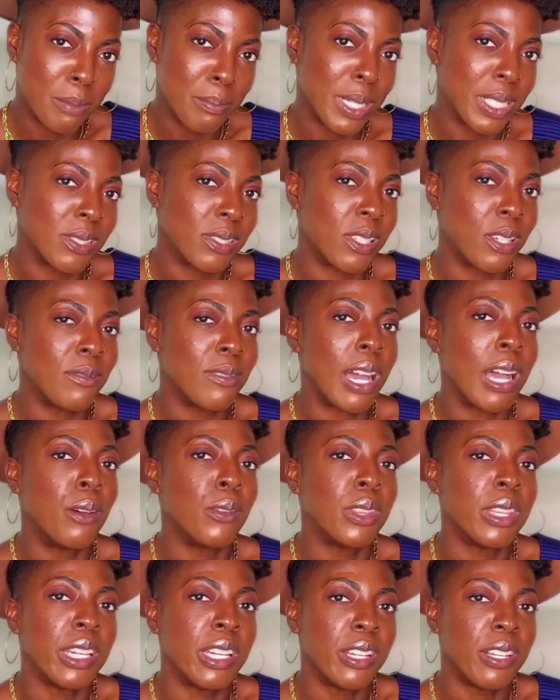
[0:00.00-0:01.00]
myself
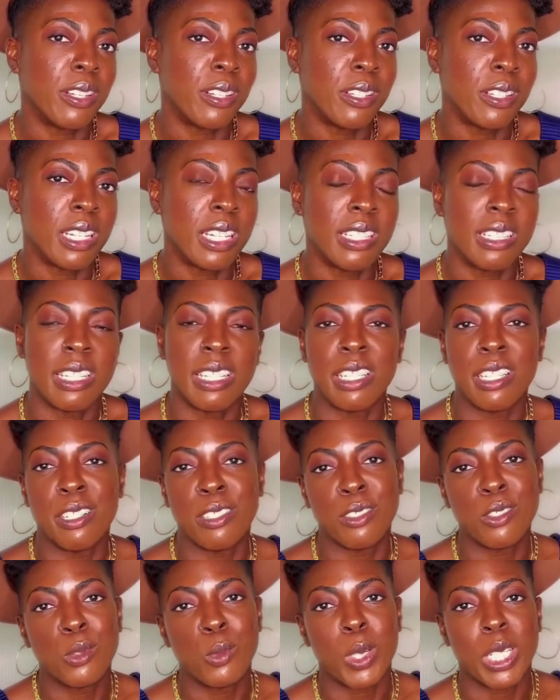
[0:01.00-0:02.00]
out there in the year
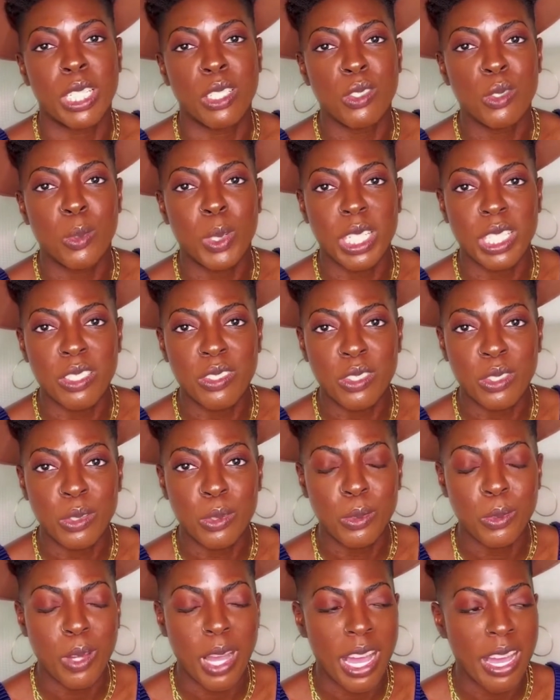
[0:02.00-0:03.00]

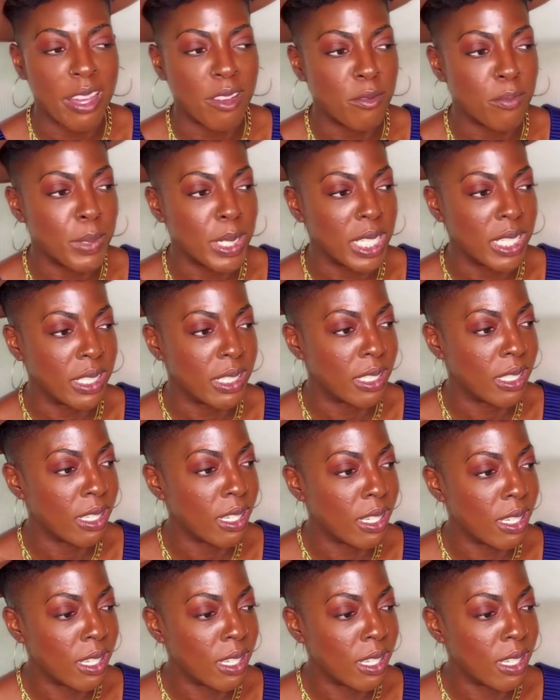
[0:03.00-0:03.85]
2022. I've been